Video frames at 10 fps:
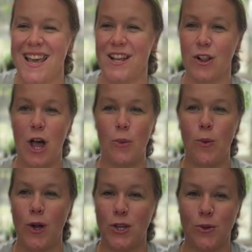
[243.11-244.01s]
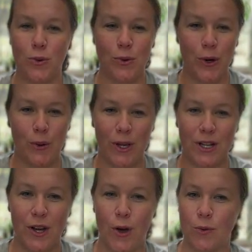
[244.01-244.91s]
It'll help walk you through
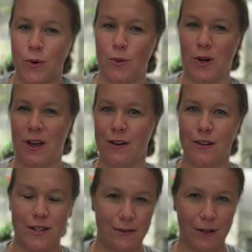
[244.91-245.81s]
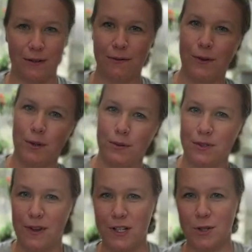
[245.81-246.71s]
growing over 100 different
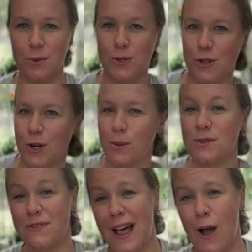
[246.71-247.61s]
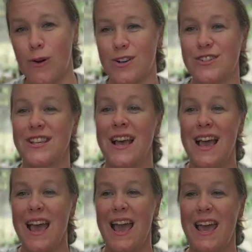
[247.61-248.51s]
fruits, vegetables, herbs, flowers,
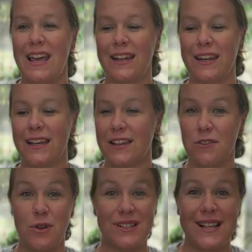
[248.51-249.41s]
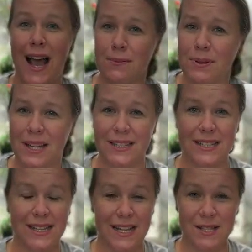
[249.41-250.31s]
and give you exact
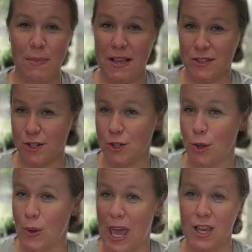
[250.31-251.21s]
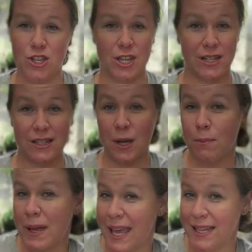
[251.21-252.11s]
planting dates based on your location,
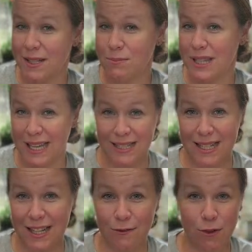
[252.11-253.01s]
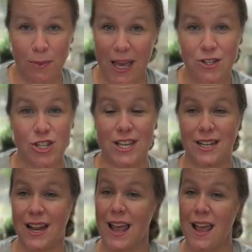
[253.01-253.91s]
companion planting information,